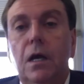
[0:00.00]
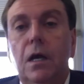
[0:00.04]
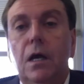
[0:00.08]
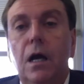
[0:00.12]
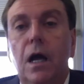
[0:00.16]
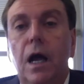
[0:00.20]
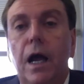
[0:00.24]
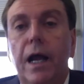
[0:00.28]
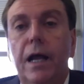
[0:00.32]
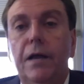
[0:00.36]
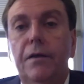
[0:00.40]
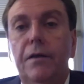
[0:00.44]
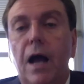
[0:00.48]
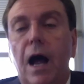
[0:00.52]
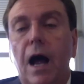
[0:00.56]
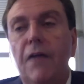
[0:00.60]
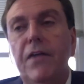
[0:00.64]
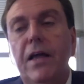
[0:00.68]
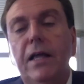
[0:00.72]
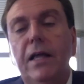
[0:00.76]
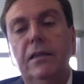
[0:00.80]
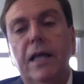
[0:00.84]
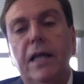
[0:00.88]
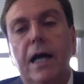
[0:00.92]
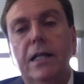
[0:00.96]
And I
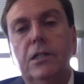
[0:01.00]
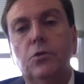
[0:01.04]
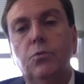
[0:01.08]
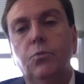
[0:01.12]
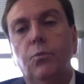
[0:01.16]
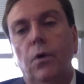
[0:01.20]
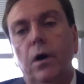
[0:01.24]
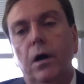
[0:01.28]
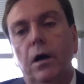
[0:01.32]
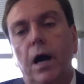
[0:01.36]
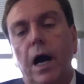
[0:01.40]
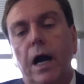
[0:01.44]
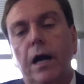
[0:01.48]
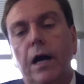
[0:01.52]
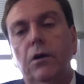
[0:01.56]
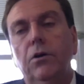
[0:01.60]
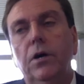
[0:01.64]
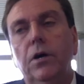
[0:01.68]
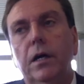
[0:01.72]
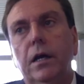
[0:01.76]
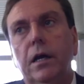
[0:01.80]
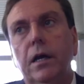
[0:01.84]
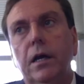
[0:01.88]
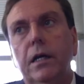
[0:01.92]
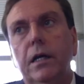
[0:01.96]
think that's where I
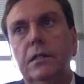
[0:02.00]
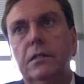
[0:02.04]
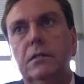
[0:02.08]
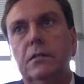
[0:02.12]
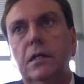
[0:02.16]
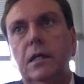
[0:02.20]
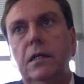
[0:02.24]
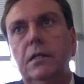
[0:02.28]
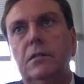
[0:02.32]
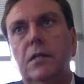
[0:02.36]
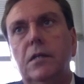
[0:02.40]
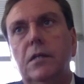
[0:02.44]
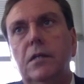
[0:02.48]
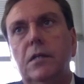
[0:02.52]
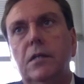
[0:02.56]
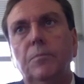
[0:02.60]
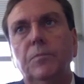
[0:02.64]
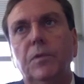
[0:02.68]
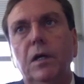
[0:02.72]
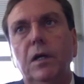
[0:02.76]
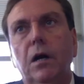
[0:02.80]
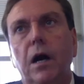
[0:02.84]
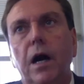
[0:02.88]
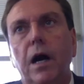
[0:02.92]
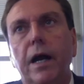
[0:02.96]
look and see something
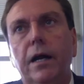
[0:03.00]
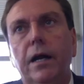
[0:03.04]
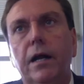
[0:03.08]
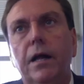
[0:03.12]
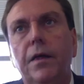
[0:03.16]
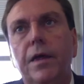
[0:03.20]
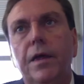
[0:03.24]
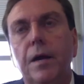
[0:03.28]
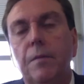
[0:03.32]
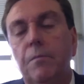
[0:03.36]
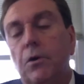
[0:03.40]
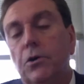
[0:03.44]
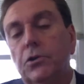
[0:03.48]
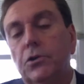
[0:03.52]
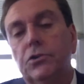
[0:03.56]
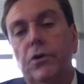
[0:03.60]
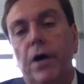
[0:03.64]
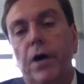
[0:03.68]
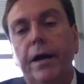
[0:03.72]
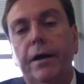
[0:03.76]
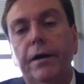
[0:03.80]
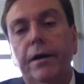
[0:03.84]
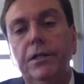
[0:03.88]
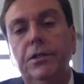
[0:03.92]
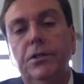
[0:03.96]
like most
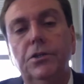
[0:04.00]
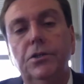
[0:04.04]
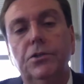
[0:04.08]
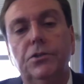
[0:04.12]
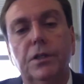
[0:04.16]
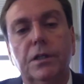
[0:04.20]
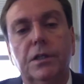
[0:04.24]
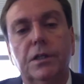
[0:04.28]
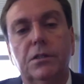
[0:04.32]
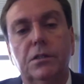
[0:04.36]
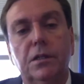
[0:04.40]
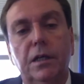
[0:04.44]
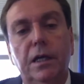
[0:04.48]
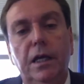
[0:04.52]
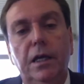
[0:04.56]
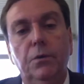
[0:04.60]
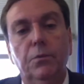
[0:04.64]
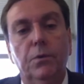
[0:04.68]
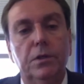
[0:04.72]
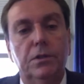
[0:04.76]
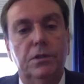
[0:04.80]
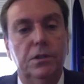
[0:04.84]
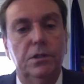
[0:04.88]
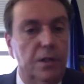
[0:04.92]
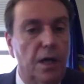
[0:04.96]
likely to succeed,
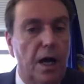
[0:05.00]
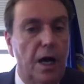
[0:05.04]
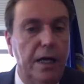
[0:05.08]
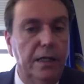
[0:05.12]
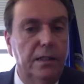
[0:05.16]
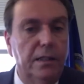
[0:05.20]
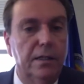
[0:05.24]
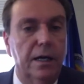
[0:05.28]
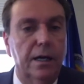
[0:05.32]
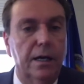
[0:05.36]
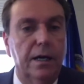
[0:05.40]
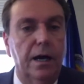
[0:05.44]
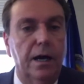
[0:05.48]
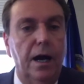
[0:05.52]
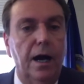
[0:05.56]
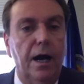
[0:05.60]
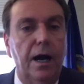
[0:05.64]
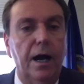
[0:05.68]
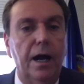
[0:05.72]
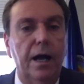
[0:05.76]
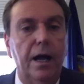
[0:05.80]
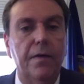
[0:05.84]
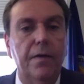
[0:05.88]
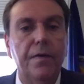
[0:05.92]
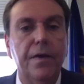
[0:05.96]
which is high-tech
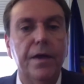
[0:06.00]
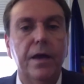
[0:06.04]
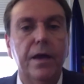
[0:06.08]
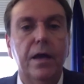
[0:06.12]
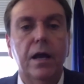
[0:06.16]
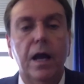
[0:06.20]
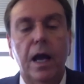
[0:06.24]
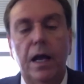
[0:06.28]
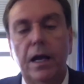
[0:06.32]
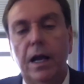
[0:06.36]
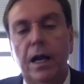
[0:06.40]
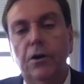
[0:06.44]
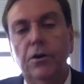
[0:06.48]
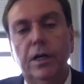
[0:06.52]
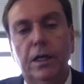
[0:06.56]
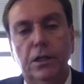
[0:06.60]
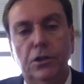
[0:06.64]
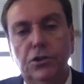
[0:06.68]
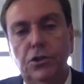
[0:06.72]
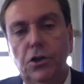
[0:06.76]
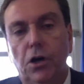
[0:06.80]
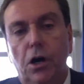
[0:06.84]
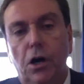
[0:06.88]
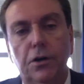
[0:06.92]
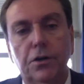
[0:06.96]
high. And I look at
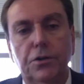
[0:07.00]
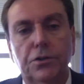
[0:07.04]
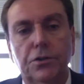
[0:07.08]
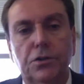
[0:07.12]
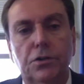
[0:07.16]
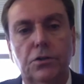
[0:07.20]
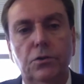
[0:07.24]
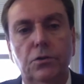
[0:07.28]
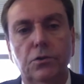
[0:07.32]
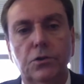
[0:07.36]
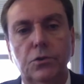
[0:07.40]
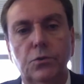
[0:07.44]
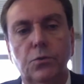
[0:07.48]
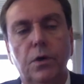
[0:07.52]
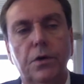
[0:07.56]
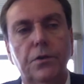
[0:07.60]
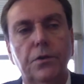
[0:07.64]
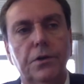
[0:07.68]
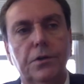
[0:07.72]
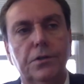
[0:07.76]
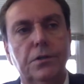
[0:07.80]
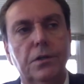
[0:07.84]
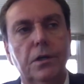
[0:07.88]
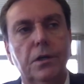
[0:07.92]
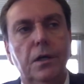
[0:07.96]
charter schools,
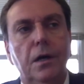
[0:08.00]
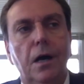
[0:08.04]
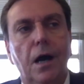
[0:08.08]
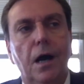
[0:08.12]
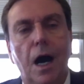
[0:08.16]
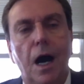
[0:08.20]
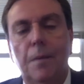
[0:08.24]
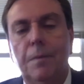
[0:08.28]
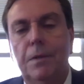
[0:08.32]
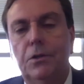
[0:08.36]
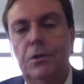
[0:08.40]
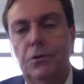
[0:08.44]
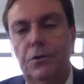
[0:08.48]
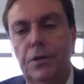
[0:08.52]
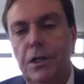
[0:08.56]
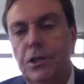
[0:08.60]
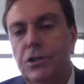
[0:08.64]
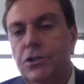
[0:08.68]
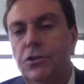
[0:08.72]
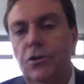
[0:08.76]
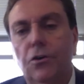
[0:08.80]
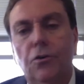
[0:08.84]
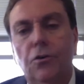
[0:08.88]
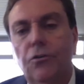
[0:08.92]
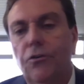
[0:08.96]
whether I'm a
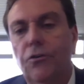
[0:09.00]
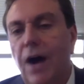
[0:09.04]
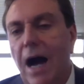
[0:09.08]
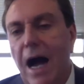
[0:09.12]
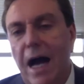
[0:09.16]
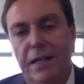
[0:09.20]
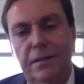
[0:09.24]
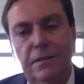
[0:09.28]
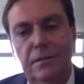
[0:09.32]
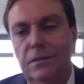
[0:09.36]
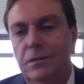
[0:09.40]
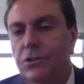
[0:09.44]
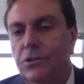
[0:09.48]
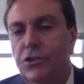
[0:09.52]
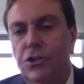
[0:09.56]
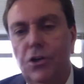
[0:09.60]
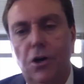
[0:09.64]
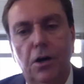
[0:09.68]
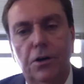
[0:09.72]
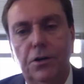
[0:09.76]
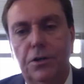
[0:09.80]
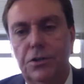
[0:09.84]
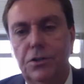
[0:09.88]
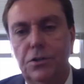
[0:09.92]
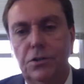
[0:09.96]
traditional Latin
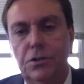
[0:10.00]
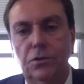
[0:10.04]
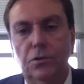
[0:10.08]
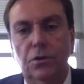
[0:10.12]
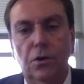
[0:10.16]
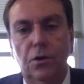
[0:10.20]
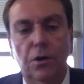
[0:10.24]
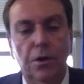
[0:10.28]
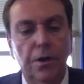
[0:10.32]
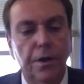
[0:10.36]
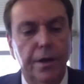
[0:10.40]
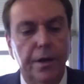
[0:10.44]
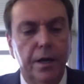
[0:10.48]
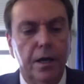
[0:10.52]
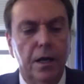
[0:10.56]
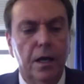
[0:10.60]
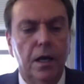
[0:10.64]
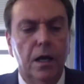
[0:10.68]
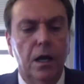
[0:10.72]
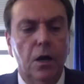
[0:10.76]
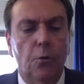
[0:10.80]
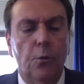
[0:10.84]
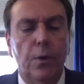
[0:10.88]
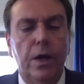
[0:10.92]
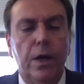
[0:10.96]
charter school.
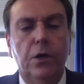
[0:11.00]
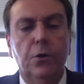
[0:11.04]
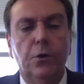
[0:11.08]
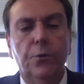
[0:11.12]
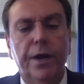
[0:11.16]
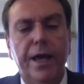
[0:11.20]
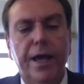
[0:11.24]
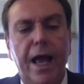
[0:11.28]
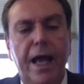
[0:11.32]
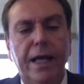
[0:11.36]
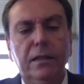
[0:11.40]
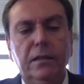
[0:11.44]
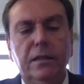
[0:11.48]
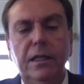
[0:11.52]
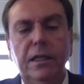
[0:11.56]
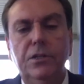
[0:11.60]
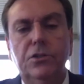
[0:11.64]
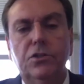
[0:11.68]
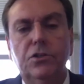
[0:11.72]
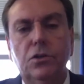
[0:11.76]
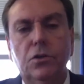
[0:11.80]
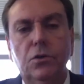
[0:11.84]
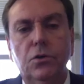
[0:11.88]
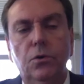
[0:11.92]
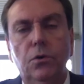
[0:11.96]
We create these
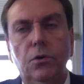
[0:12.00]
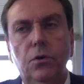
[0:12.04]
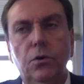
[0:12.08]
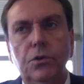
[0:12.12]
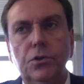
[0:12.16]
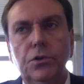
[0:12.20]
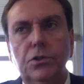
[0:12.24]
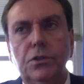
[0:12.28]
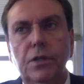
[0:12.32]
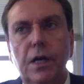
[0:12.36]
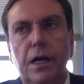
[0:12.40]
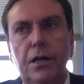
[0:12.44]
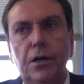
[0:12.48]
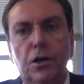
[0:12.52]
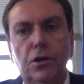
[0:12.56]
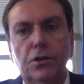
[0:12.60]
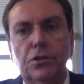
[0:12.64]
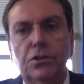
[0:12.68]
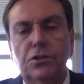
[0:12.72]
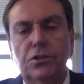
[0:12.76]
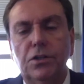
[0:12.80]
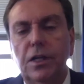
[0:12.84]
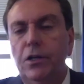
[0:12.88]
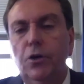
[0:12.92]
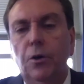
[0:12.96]
schools that are
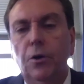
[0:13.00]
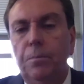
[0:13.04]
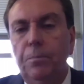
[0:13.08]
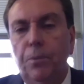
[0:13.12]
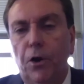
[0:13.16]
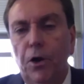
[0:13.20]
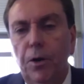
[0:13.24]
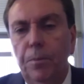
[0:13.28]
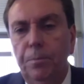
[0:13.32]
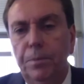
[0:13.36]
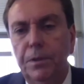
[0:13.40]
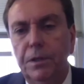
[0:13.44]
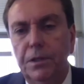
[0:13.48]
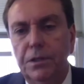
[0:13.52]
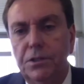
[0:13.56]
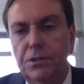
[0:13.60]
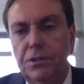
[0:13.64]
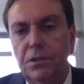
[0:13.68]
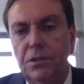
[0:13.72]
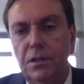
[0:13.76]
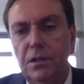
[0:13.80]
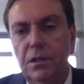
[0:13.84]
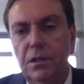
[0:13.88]
single purpose.